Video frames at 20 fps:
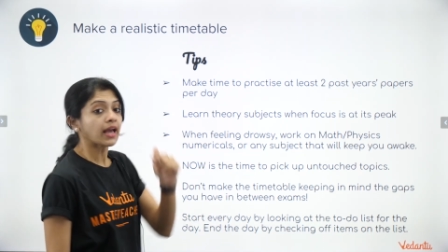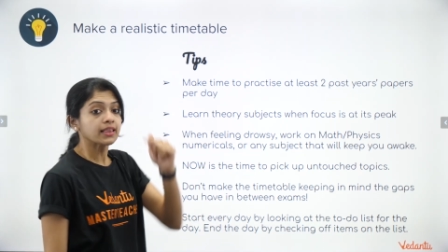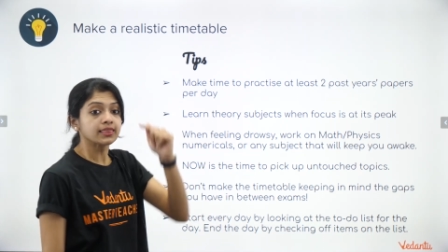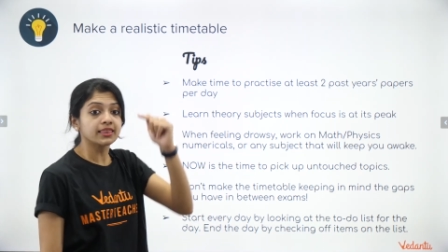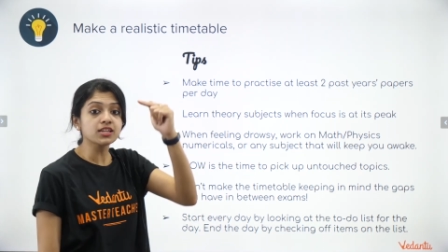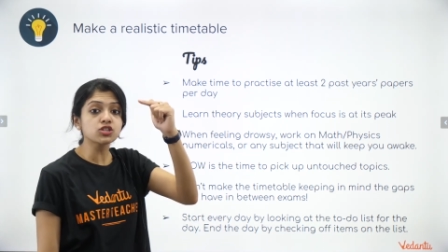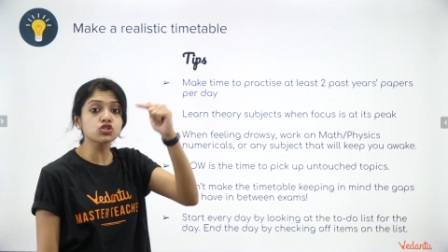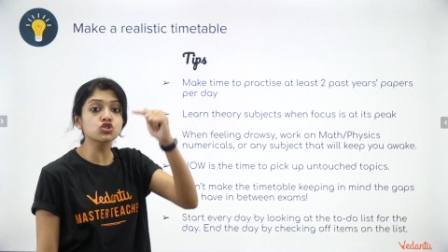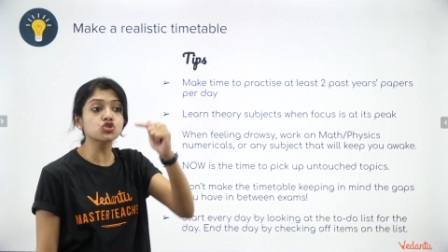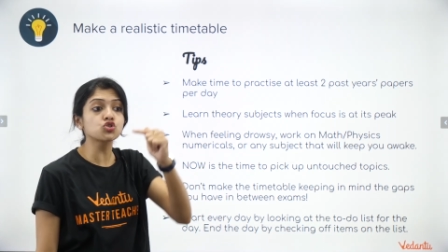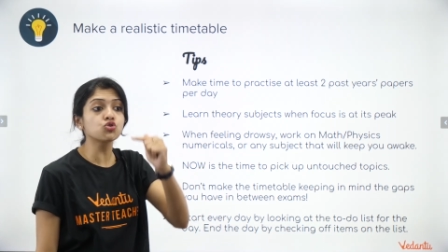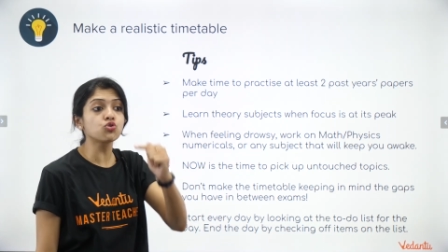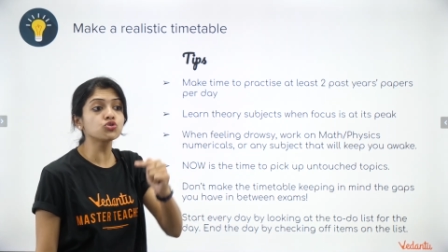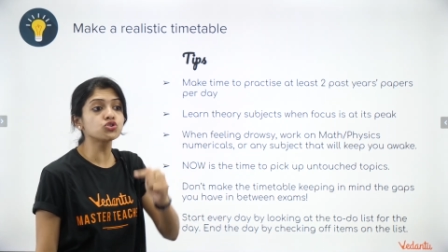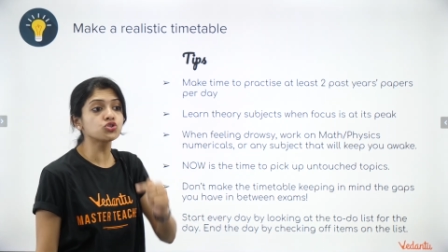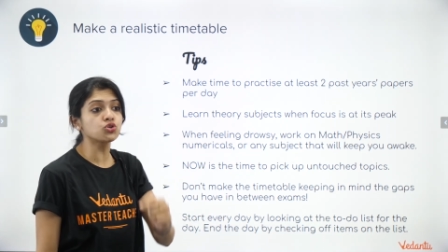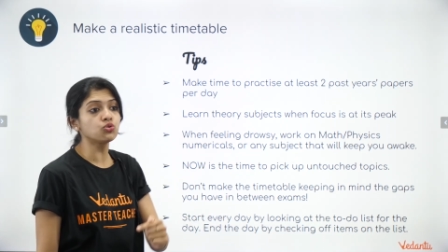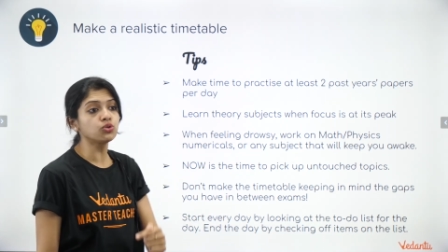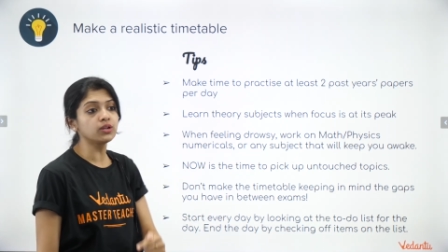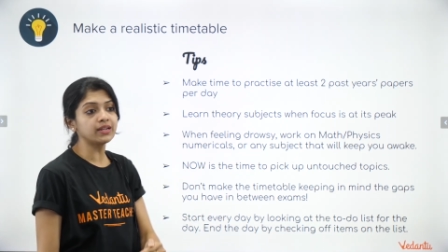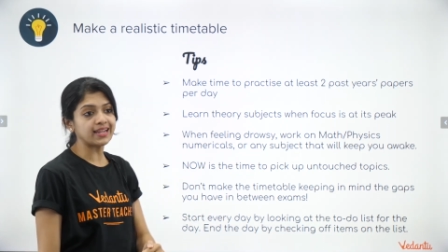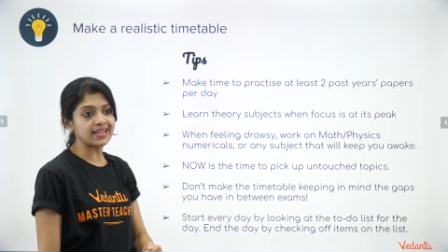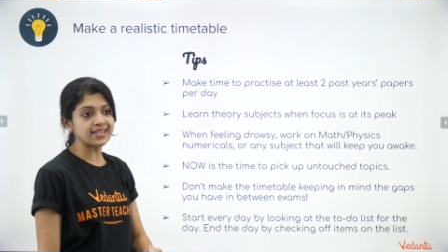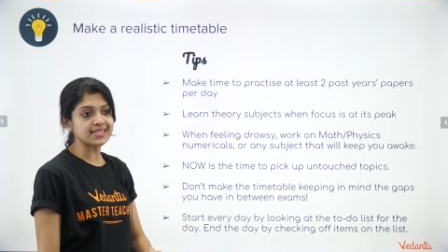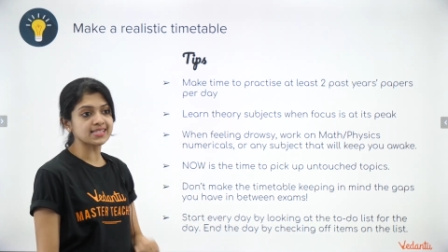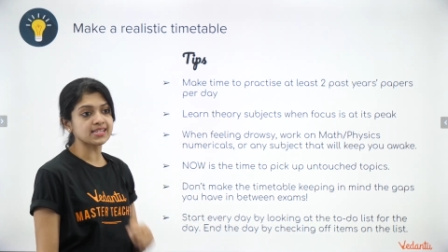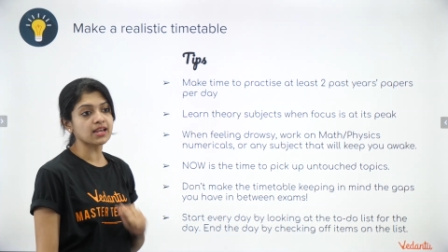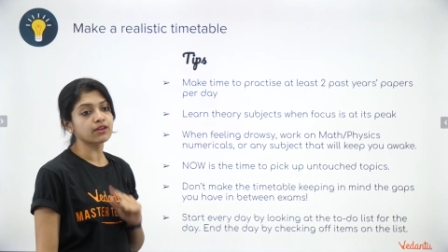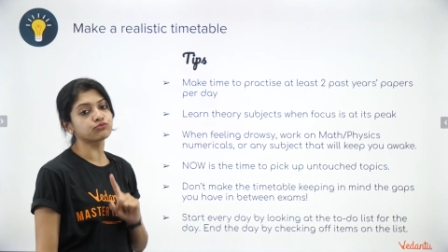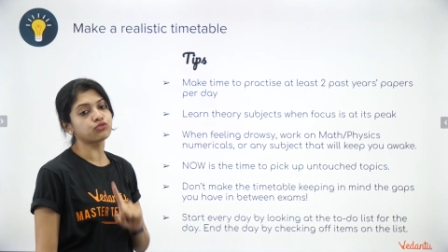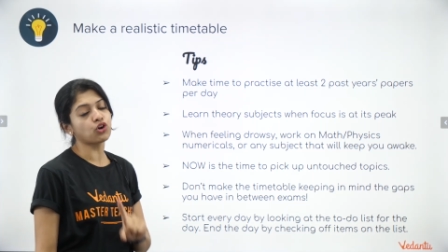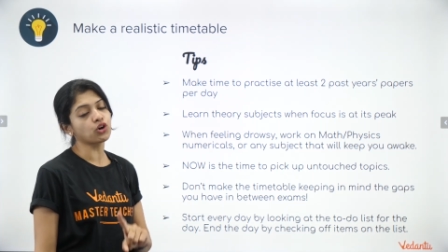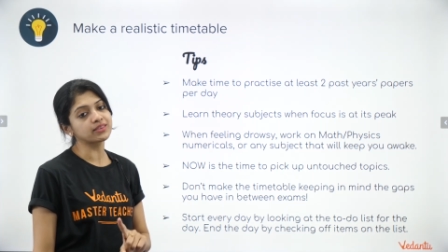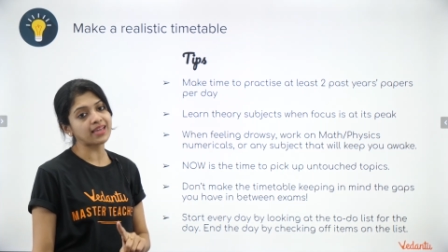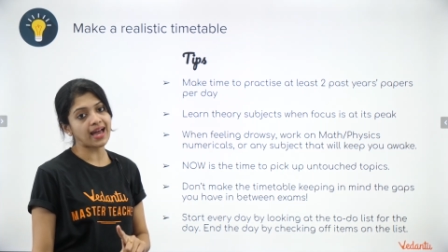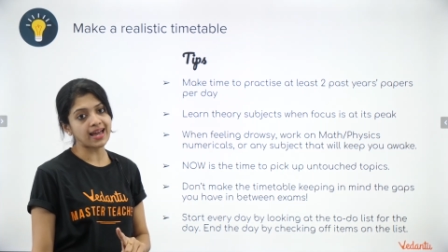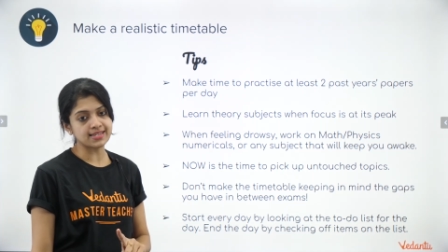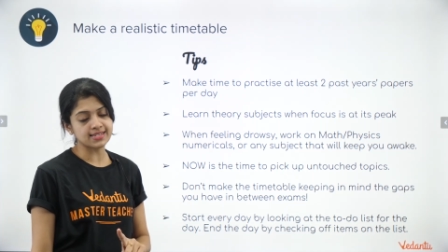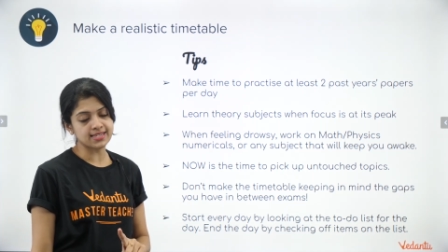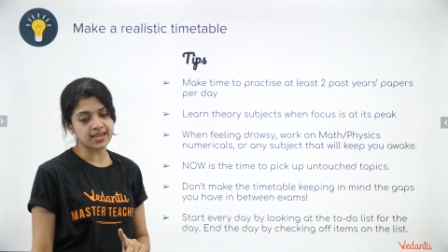the to-do list for
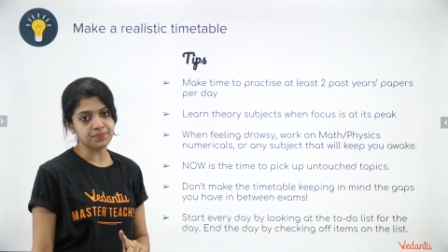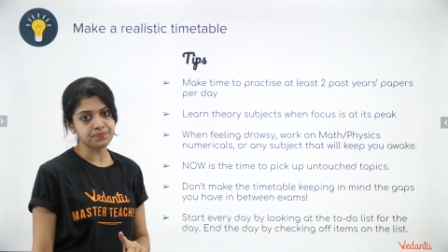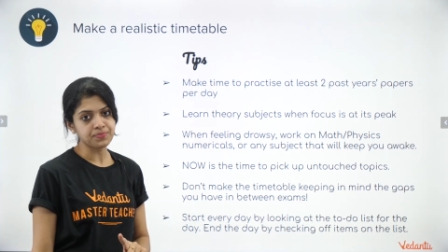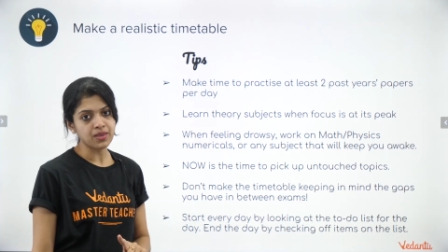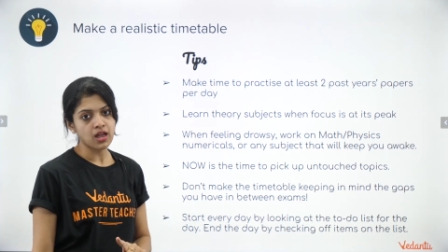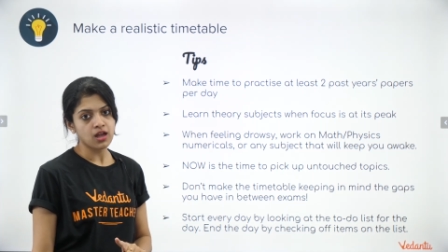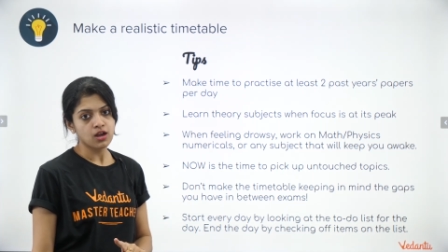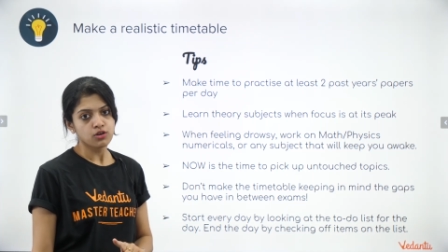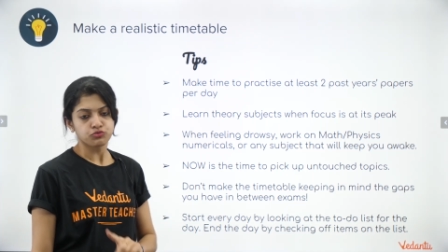that day.